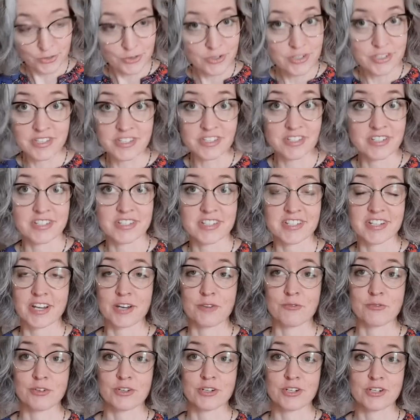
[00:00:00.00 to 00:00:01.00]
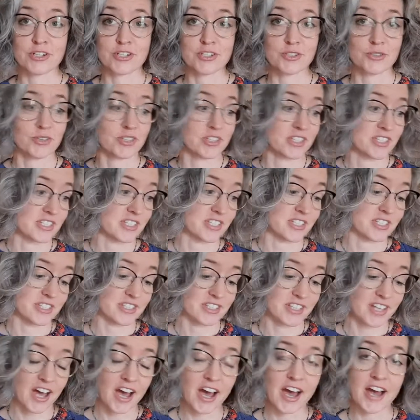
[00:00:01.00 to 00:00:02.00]
It's just time for you to do it. This is
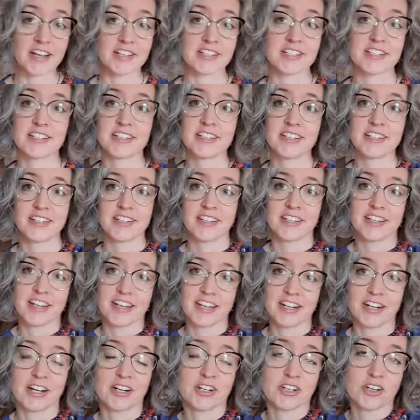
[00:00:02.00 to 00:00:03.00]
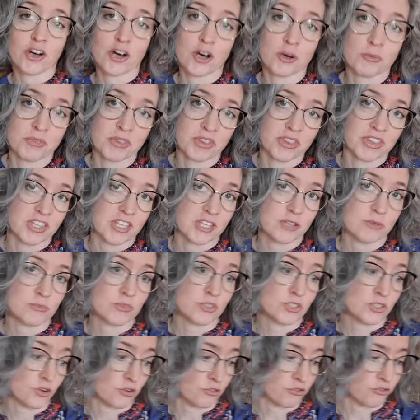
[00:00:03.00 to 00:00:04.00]
not an uncommon theme
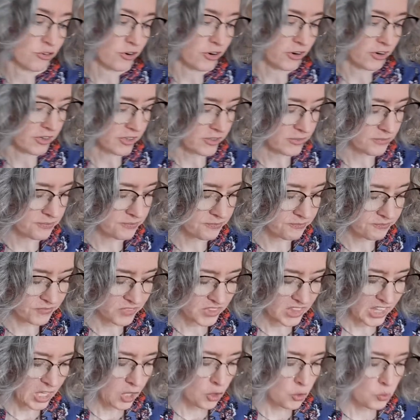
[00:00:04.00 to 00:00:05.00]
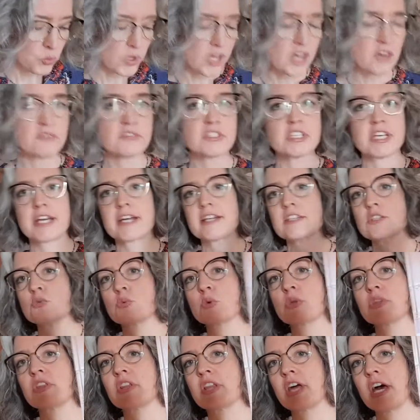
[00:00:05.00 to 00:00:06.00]
so far. We have dance
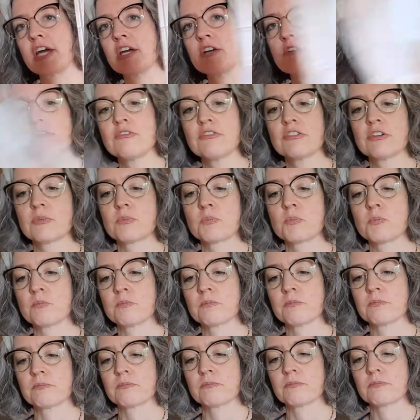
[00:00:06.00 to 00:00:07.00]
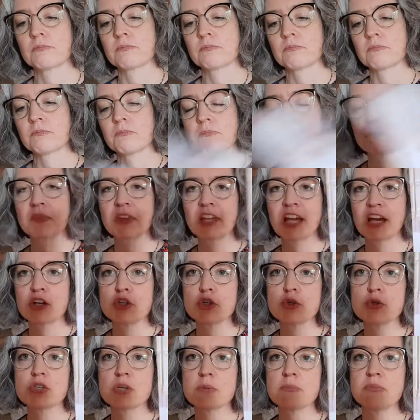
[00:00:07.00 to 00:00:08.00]
with life.
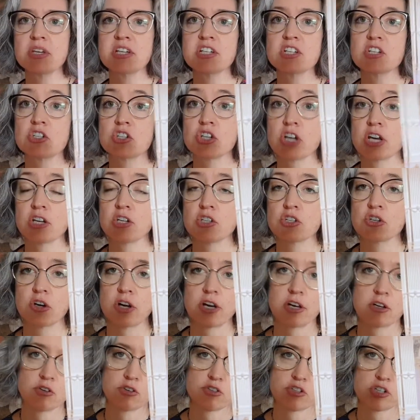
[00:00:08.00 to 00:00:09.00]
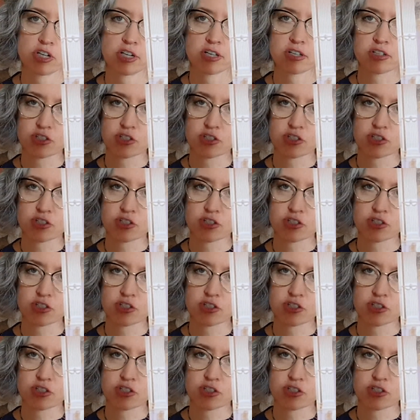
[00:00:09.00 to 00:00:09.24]
Do something to change your energy.